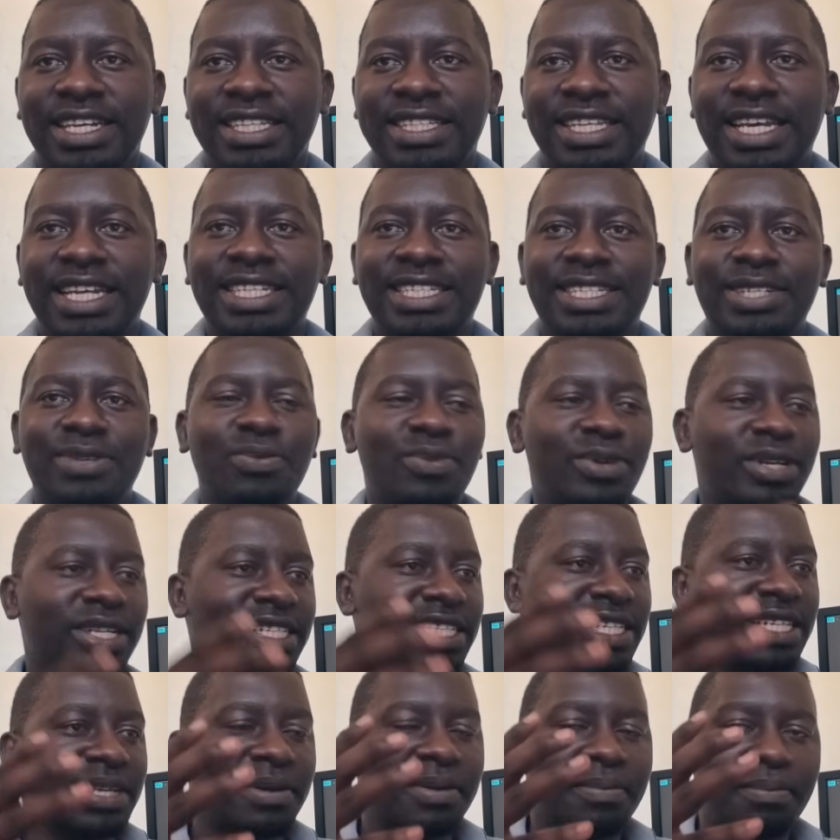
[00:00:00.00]
that
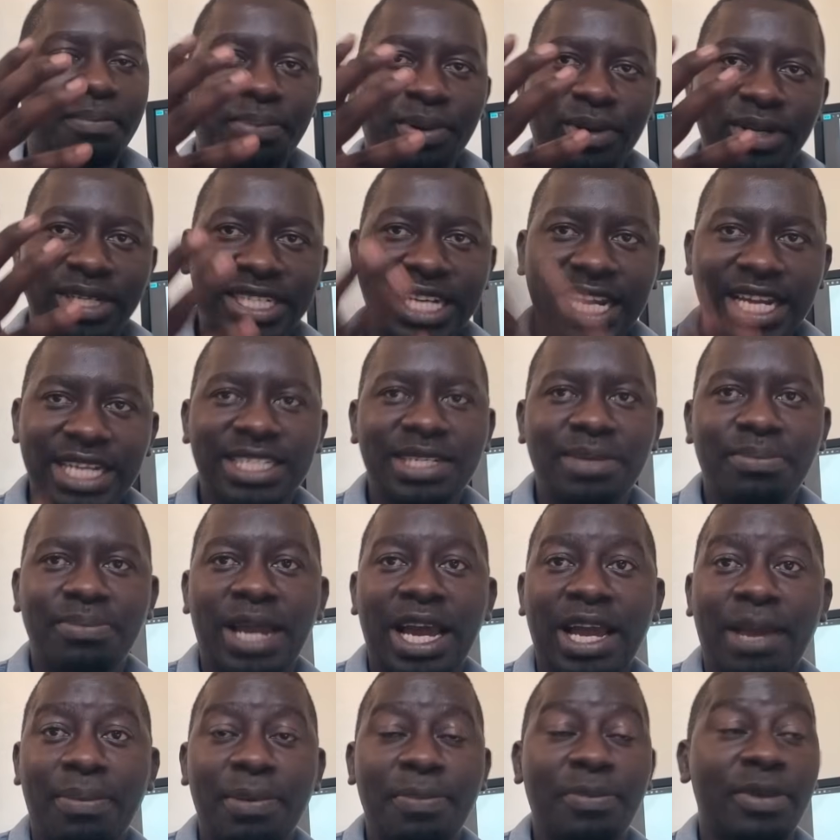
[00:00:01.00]
will protect the
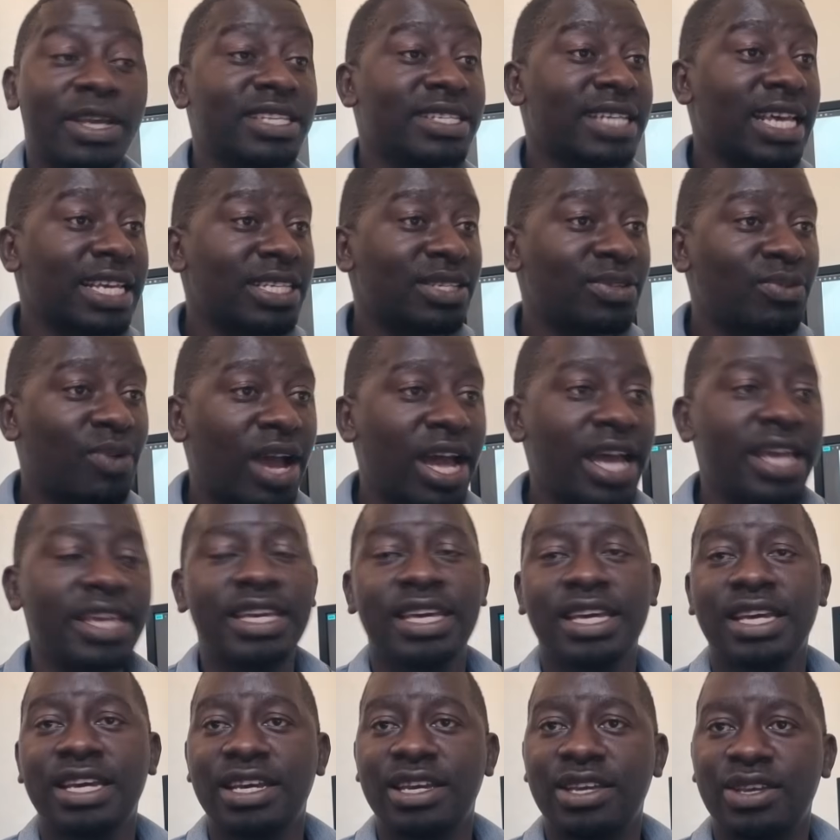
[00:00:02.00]
black people? And that's why
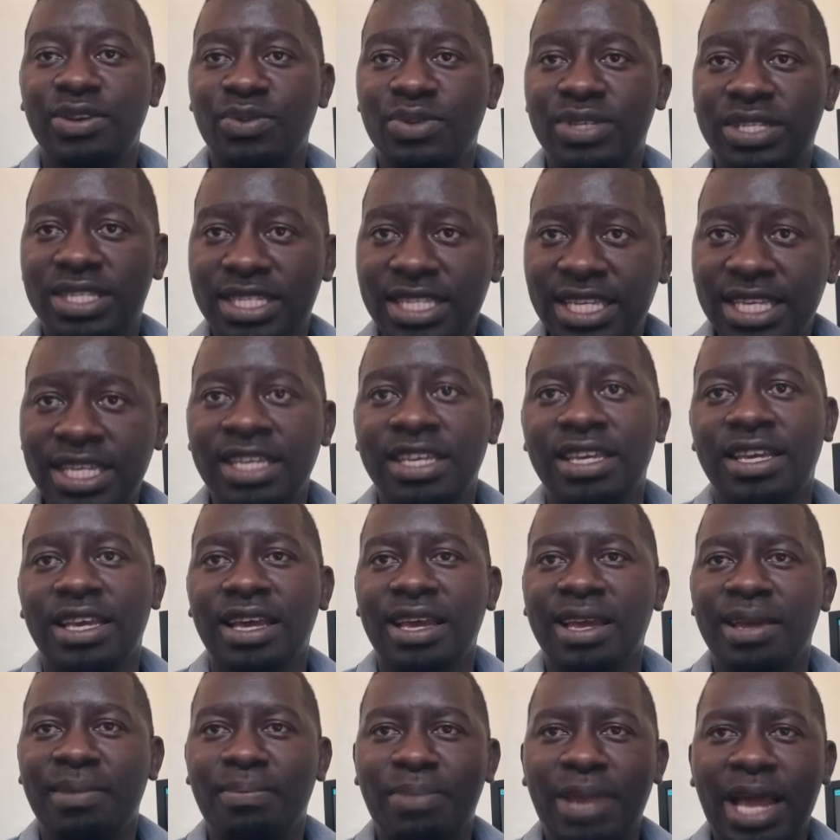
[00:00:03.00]
you see
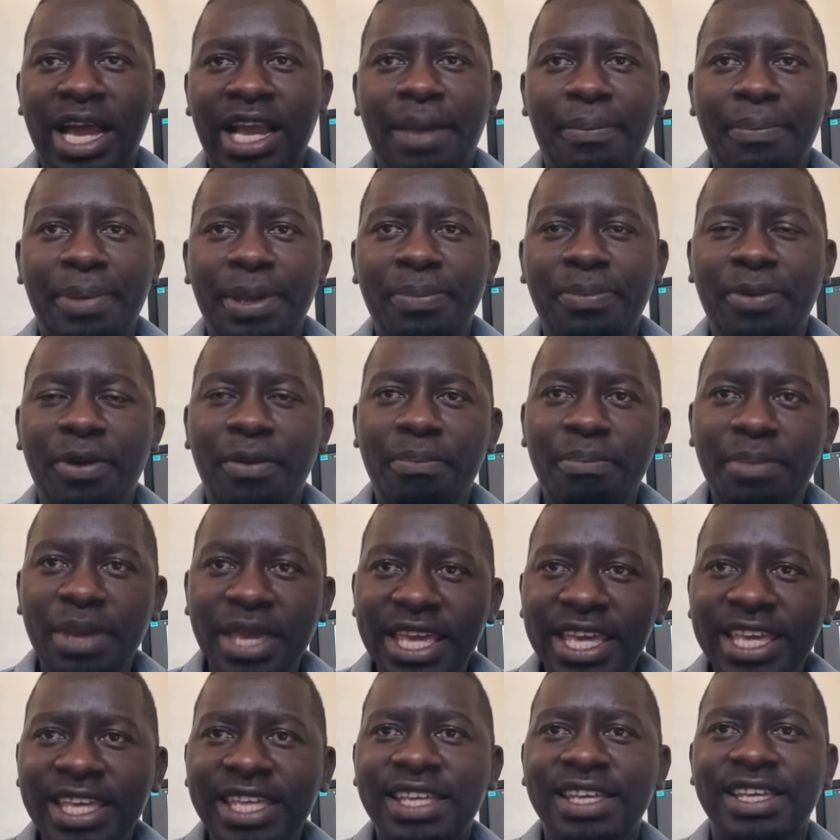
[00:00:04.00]
black people
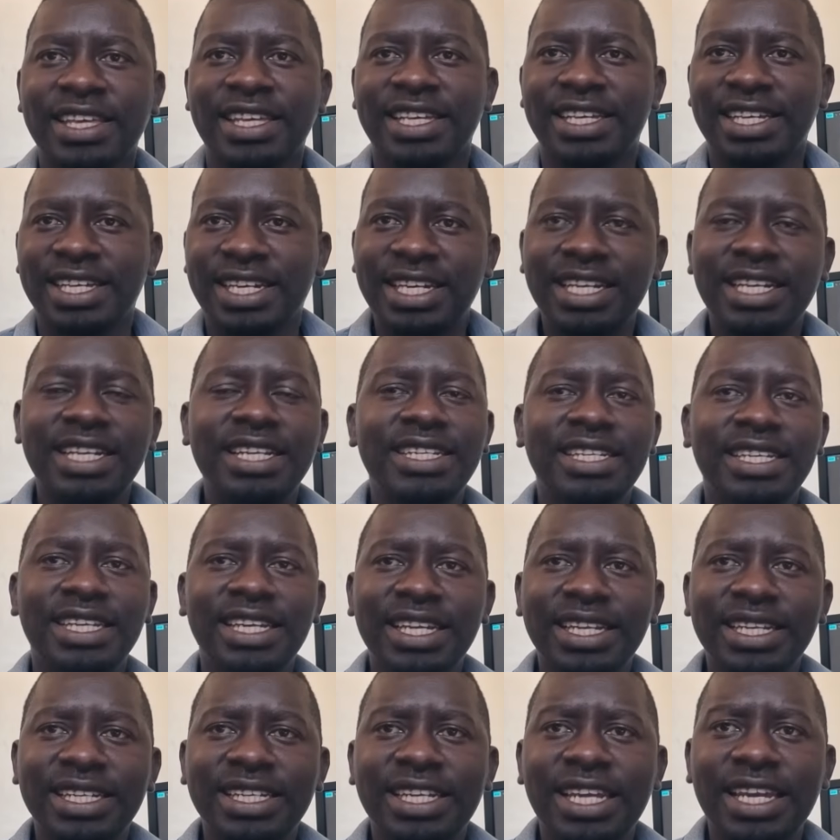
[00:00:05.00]
being killed
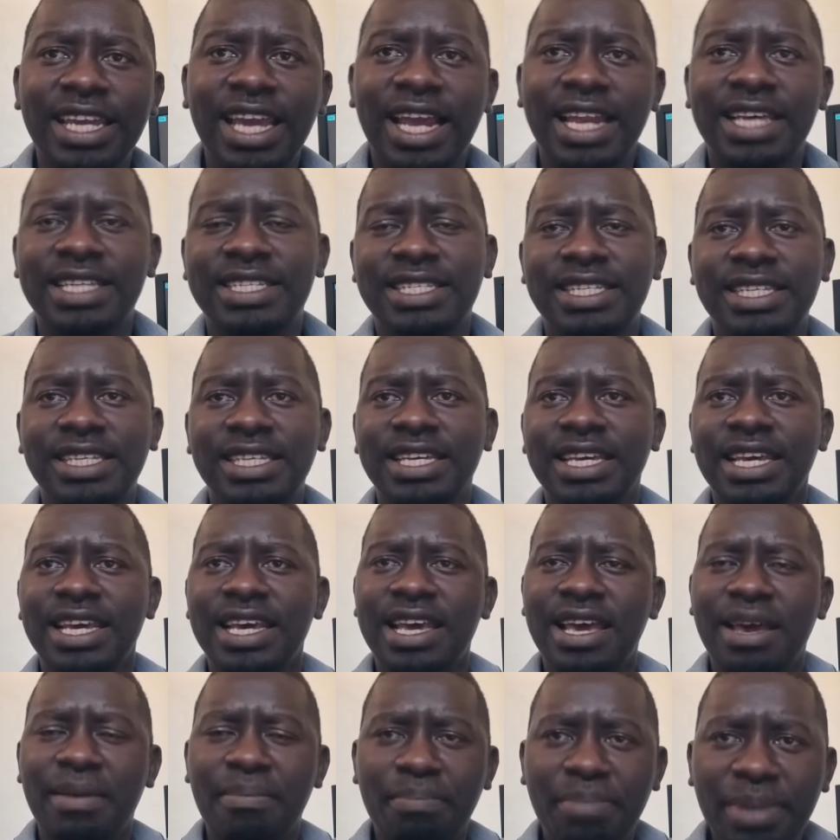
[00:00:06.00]
in DRC,
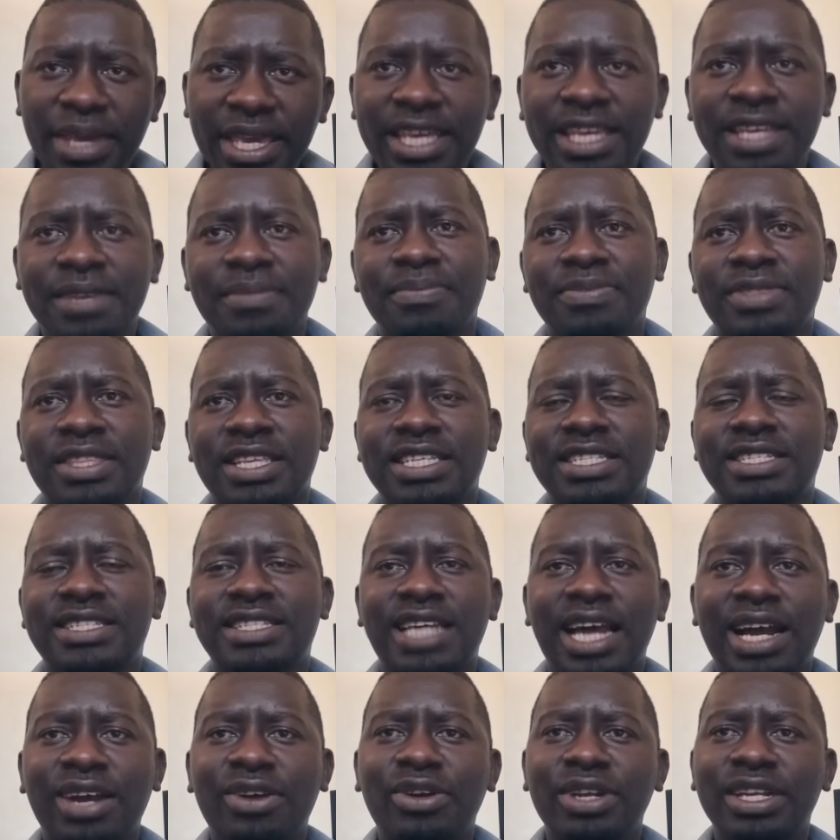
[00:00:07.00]
being
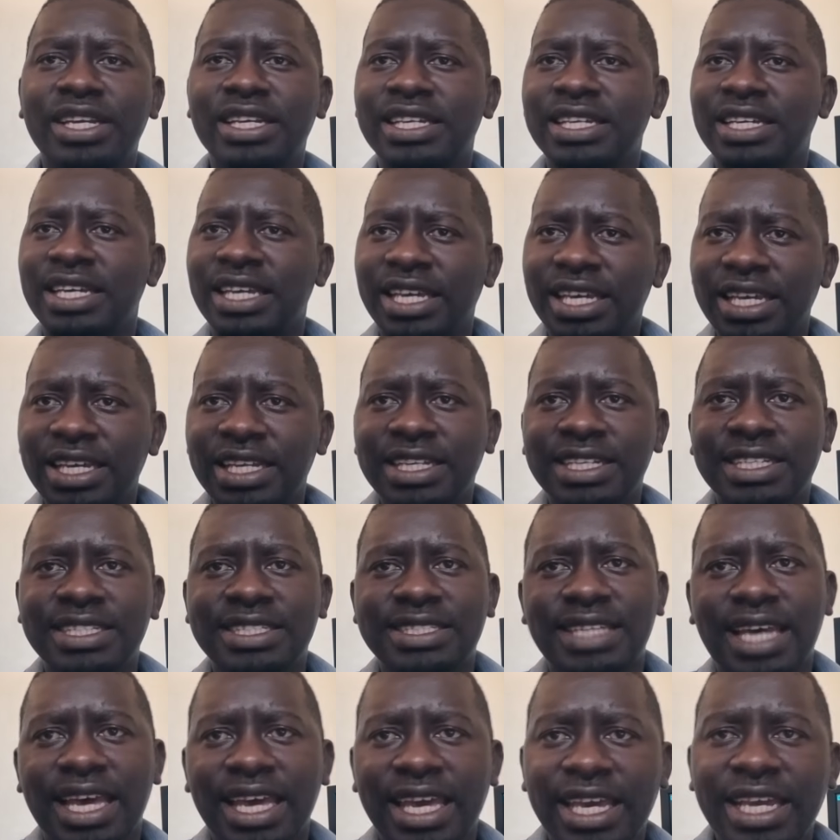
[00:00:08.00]
struggling in
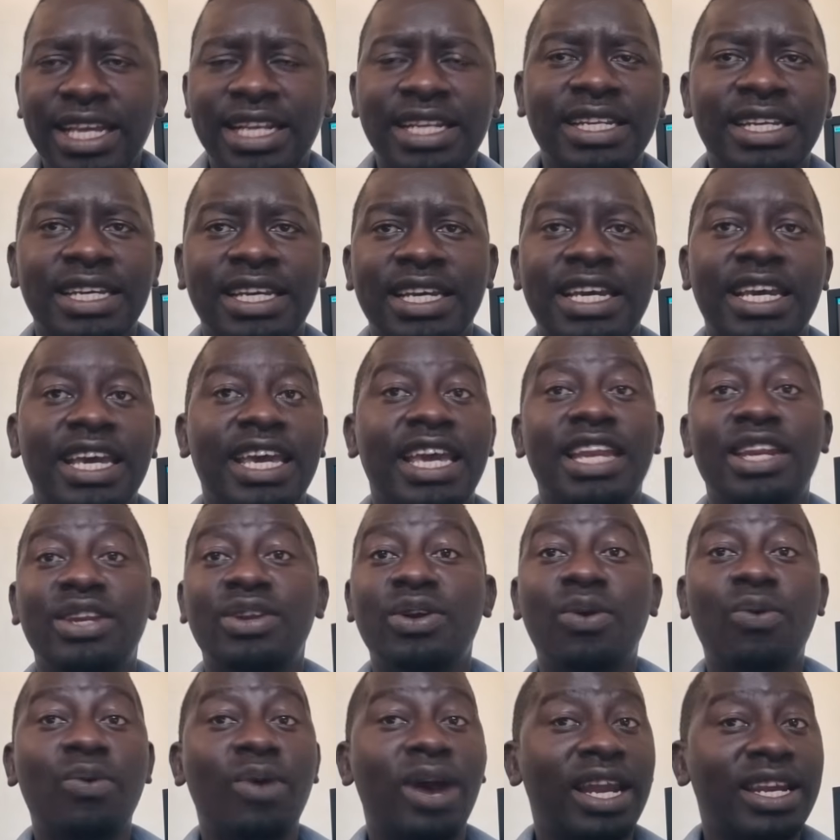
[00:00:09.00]
Sahel, and
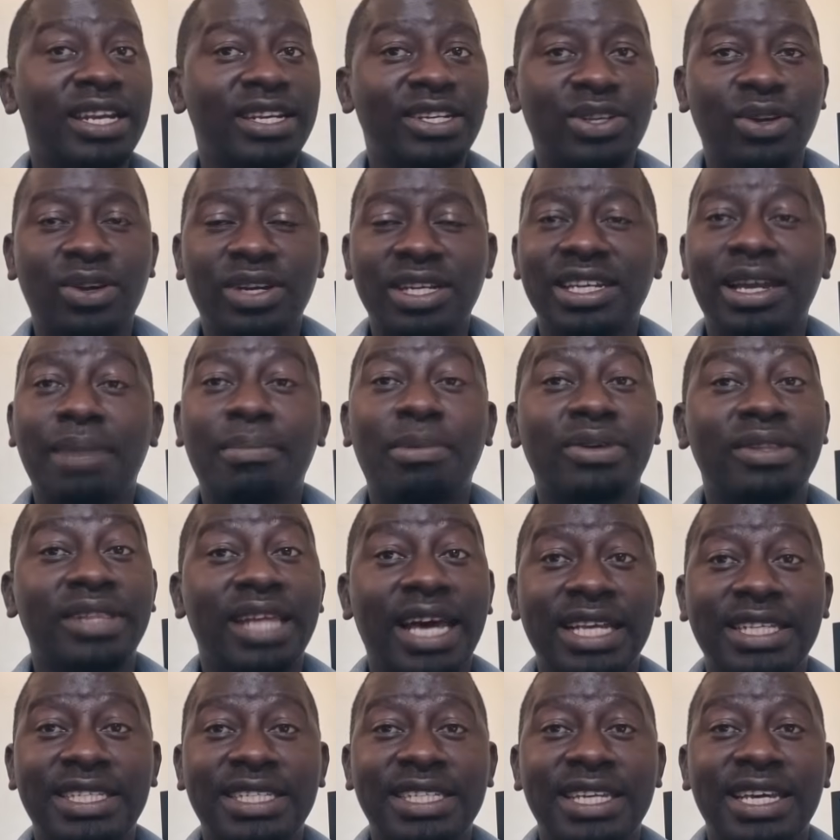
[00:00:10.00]
no one talking about
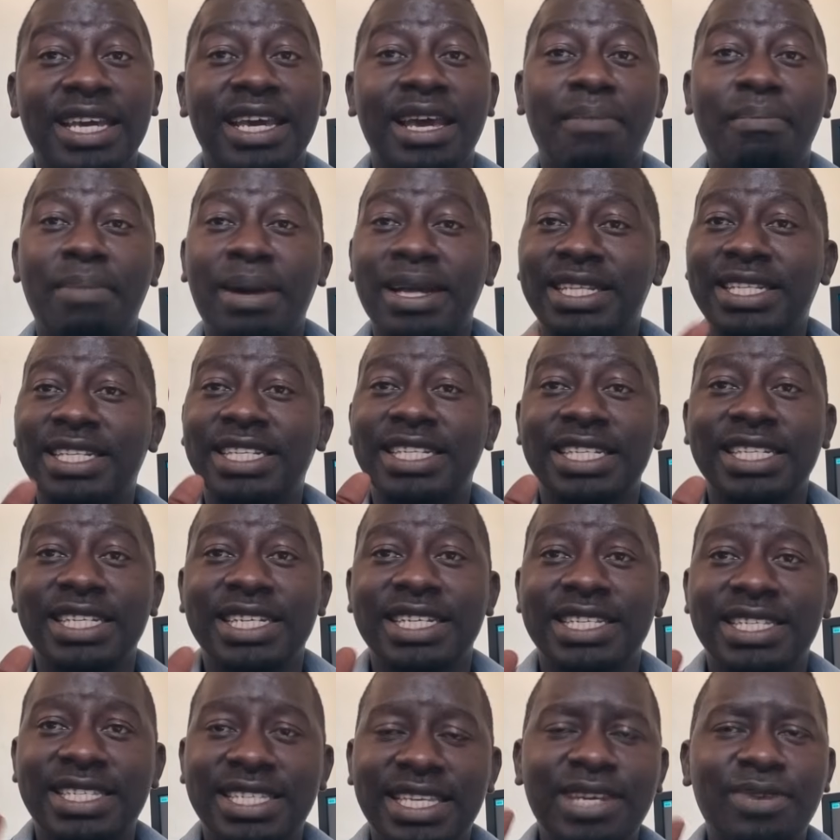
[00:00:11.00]
that. But
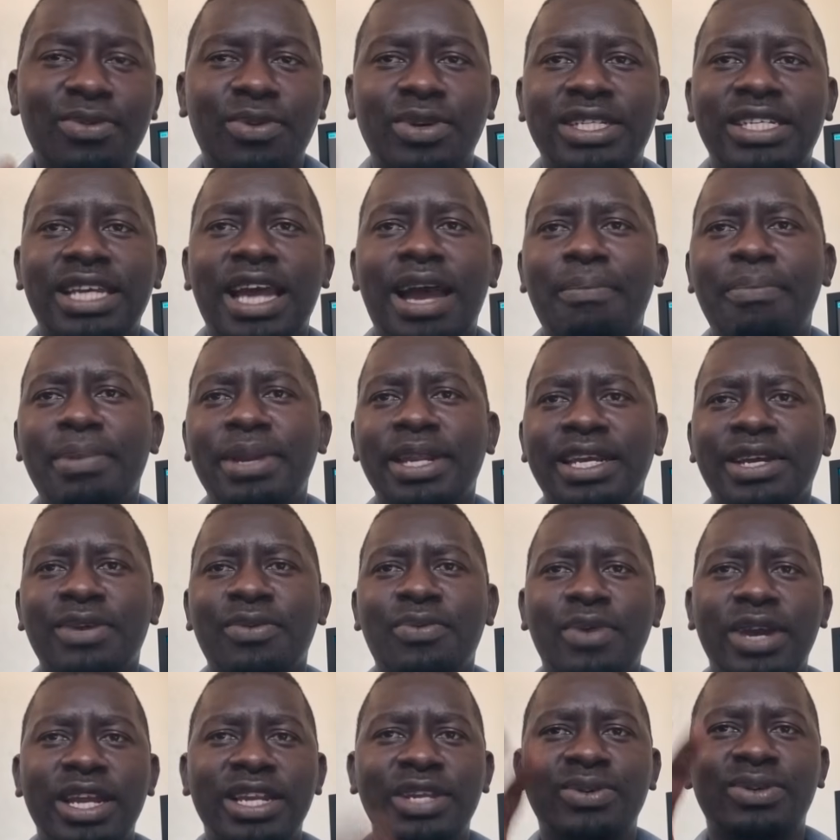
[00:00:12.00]
see what's happening
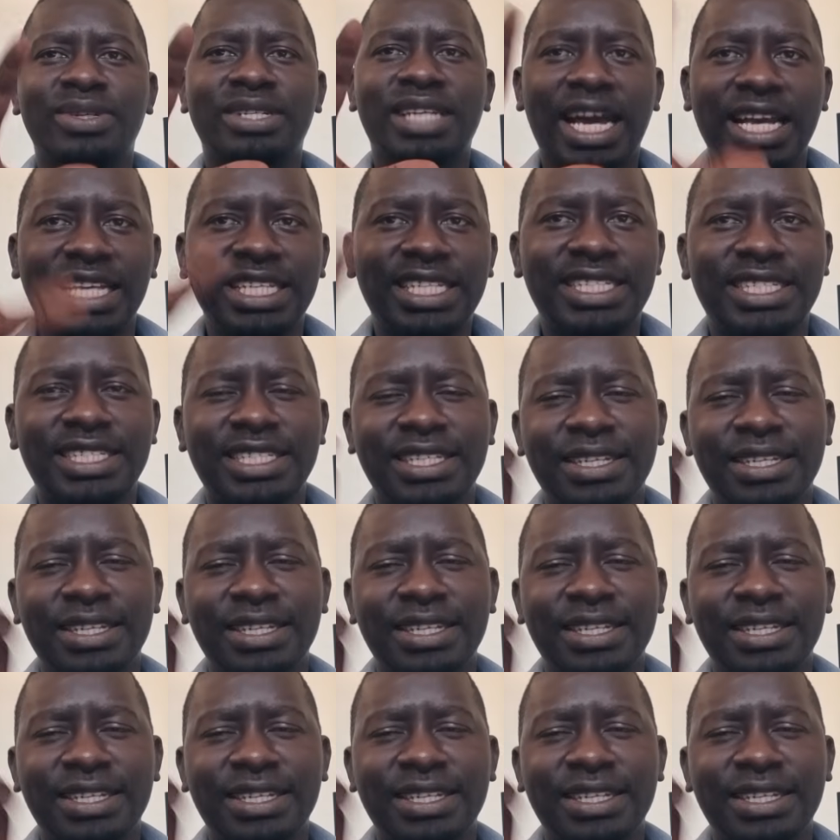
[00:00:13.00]
when you touch